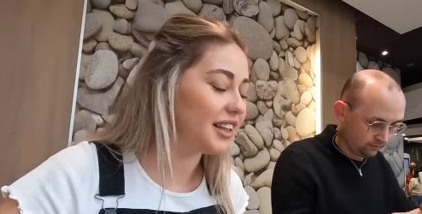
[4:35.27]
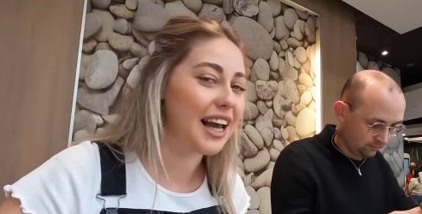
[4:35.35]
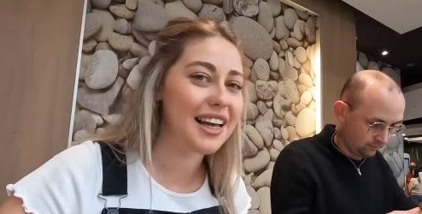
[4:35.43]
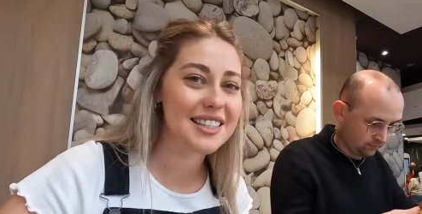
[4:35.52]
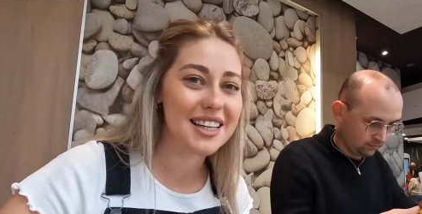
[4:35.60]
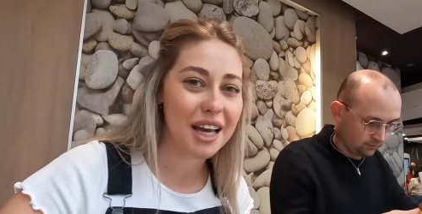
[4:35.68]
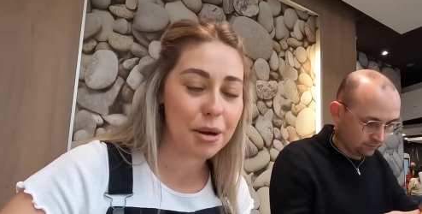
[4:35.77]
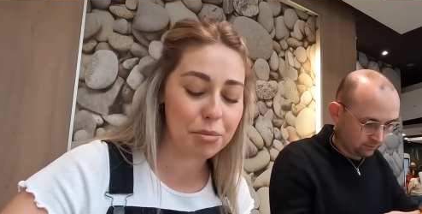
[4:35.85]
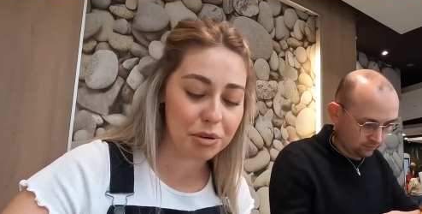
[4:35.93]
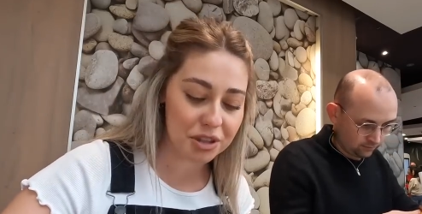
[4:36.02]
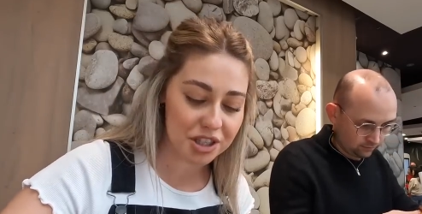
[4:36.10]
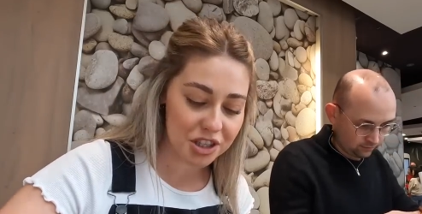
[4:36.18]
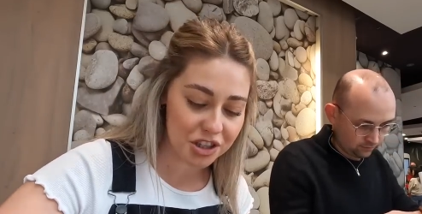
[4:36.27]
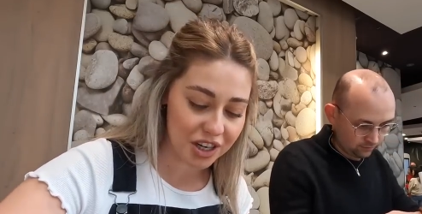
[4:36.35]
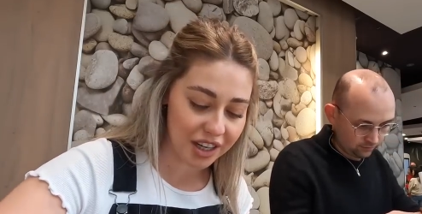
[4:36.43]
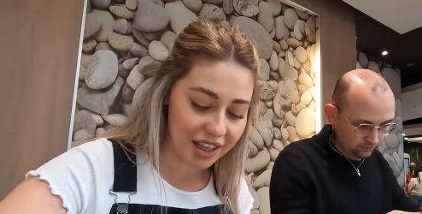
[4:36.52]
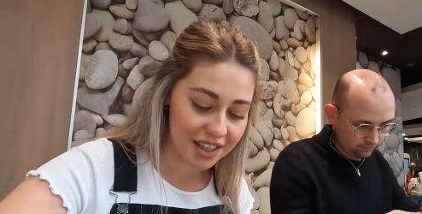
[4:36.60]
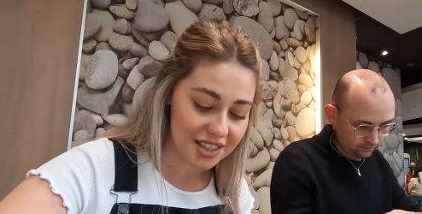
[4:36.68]
Speaker 1: Yeah, it's like a pudding
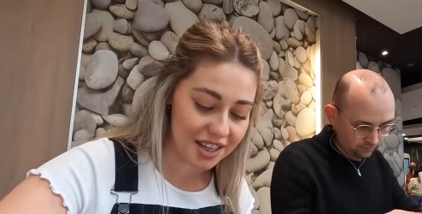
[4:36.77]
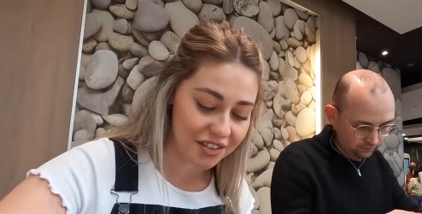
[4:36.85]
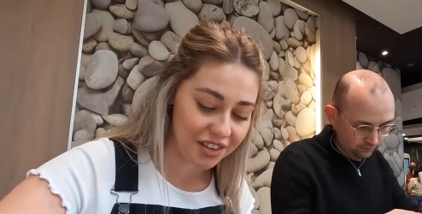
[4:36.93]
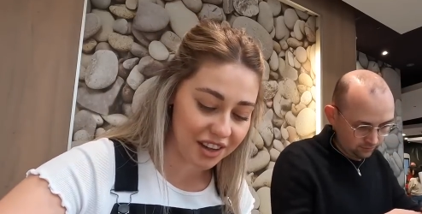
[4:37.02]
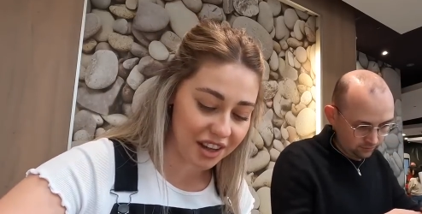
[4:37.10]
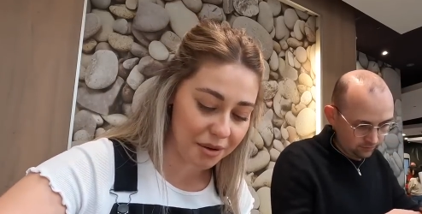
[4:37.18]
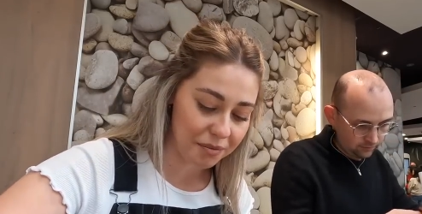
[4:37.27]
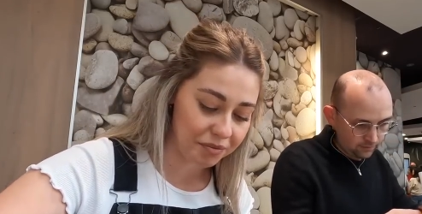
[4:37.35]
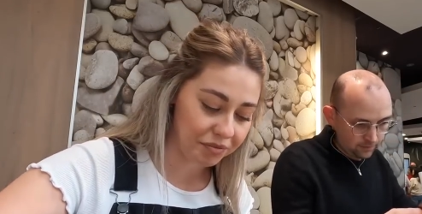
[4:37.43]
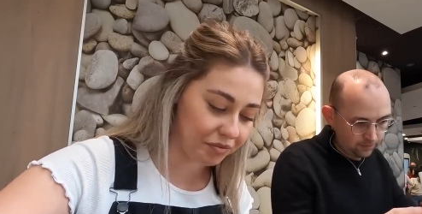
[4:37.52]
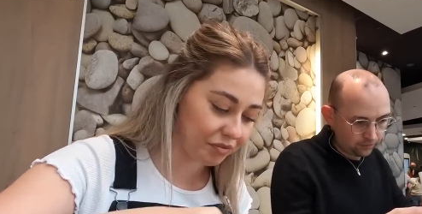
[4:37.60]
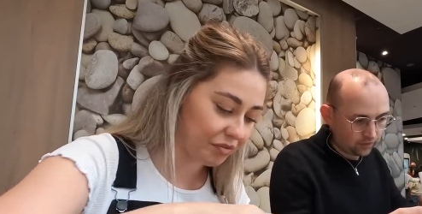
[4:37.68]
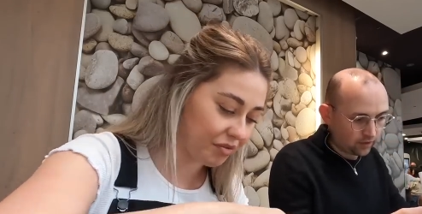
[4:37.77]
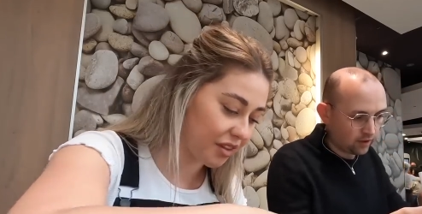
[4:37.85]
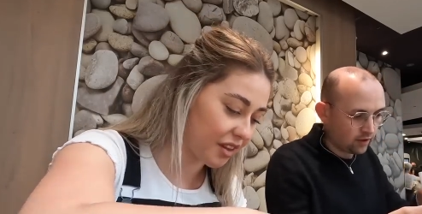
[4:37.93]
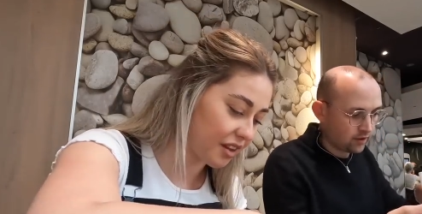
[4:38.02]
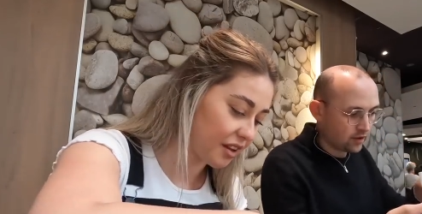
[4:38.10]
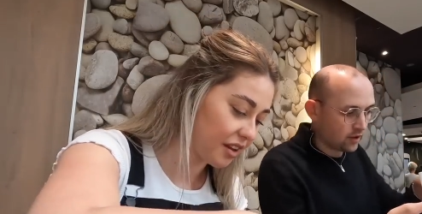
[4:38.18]
drink, is it really?
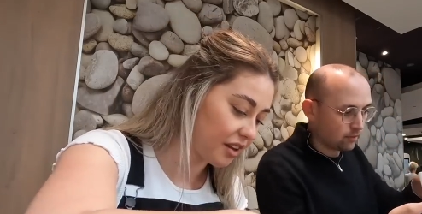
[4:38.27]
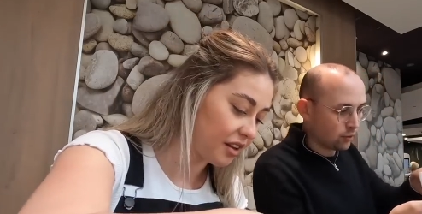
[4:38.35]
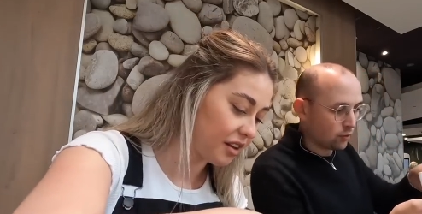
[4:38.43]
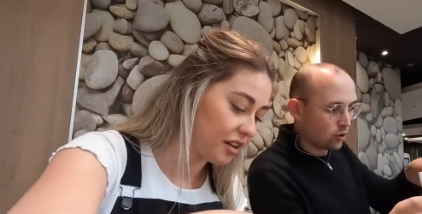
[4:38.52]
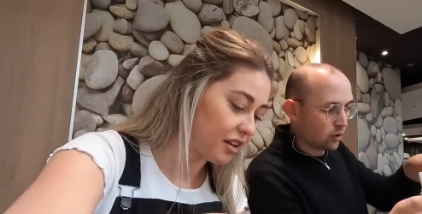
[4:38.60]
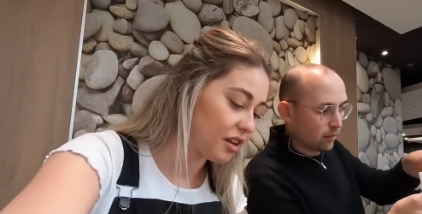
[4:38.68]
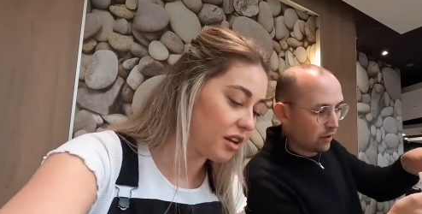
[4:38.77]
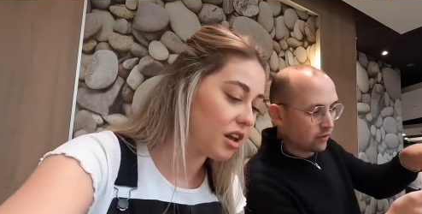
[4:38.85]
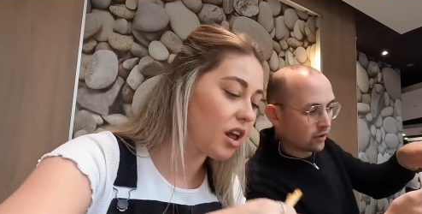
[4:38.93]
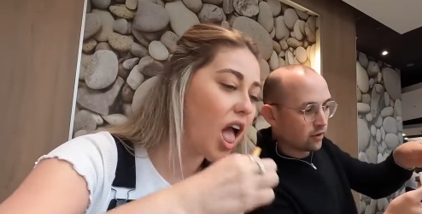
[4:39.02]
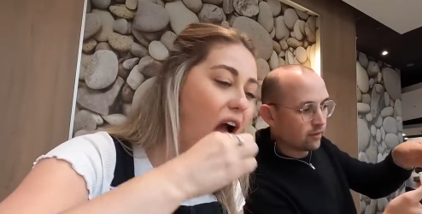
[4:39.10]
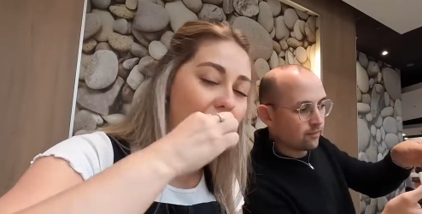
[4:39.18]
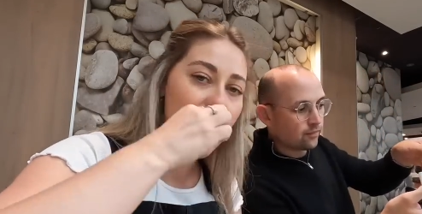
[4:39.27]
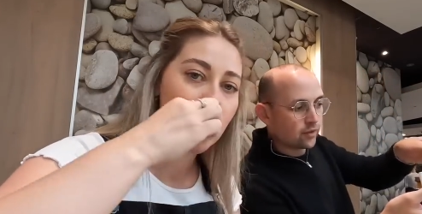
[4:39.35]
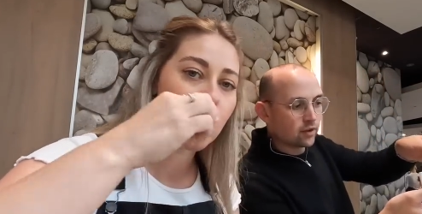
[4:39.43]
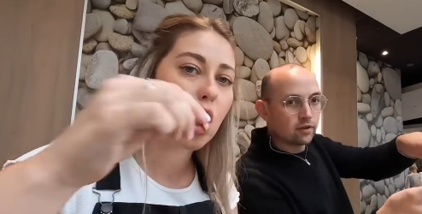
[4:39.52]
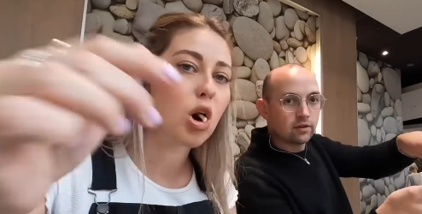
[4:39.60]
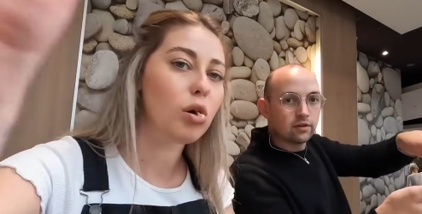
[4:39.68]
Speaker 2: Here's a double quarter pounder.
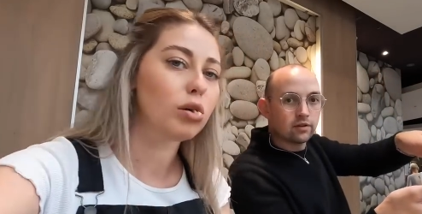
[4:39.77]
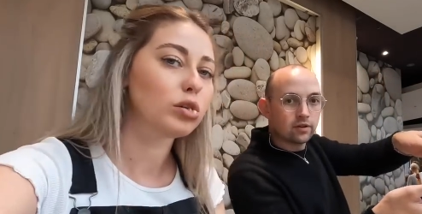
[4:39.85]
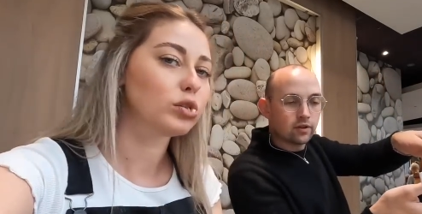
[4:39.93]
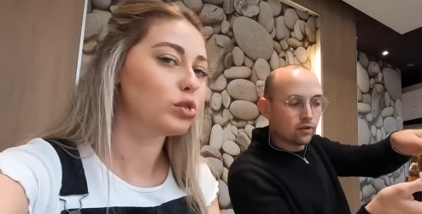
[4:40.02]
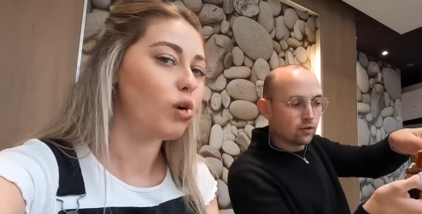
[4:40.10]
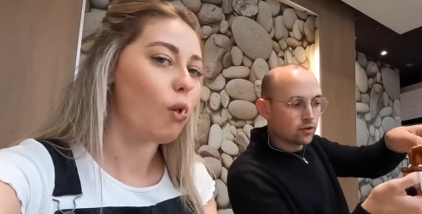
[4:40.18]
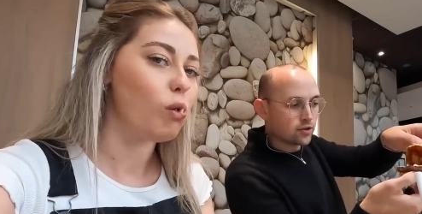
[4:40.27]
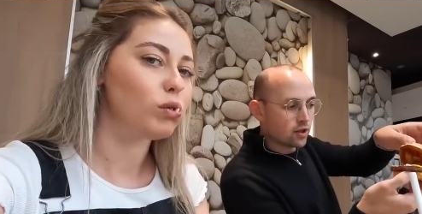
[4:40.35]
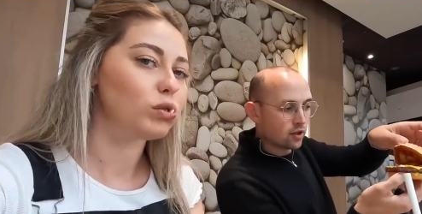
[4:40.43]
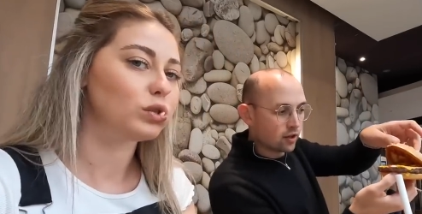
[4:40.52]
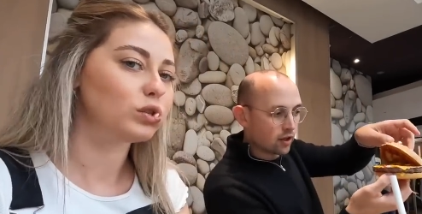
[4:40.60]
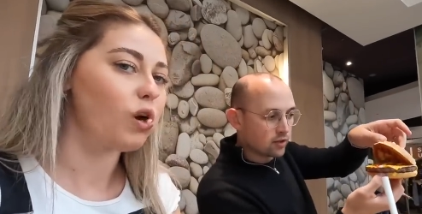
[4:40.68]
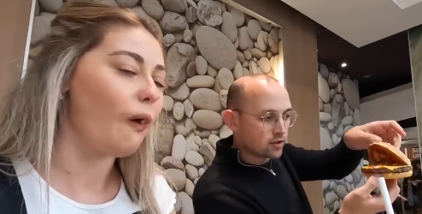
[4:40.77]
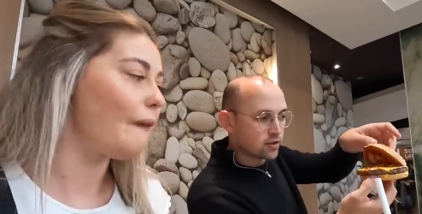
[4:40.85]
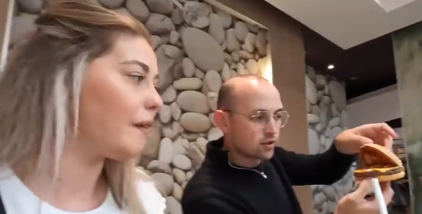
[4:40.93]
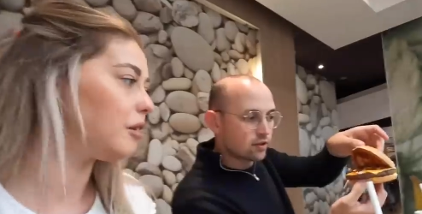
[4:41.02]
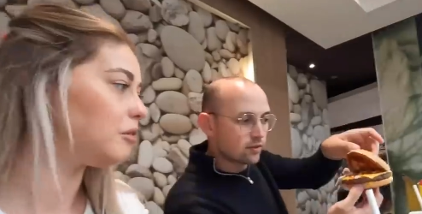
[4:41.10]
Got all those gherkins.